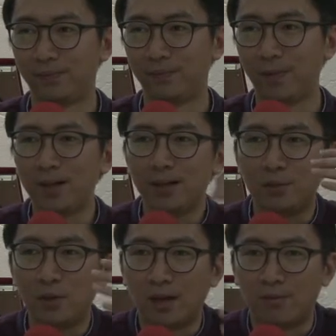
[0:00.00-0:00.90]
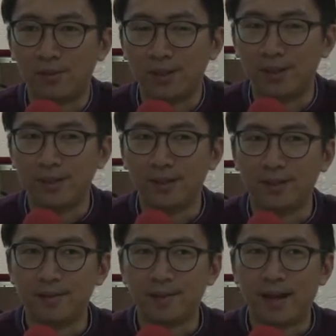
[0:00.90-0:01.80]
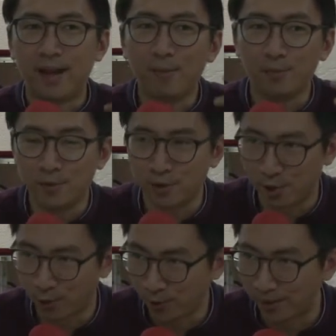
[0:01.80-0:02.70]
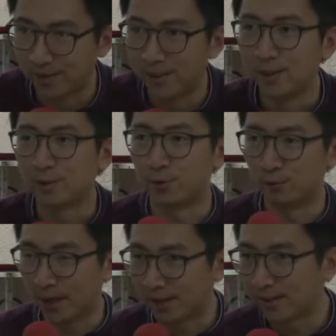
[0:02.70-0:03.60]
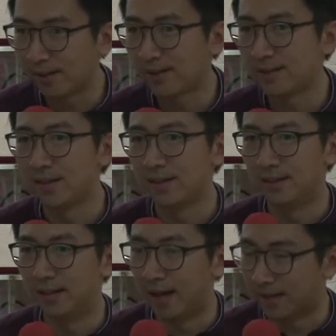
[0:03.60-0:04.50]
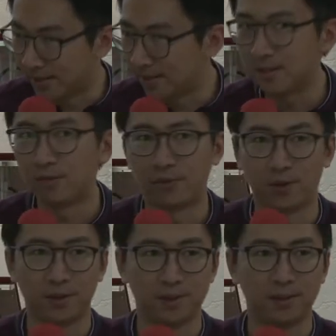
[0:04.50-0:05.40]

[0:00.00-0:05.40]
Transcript: Whether you have helped your children to recognize the existence of God.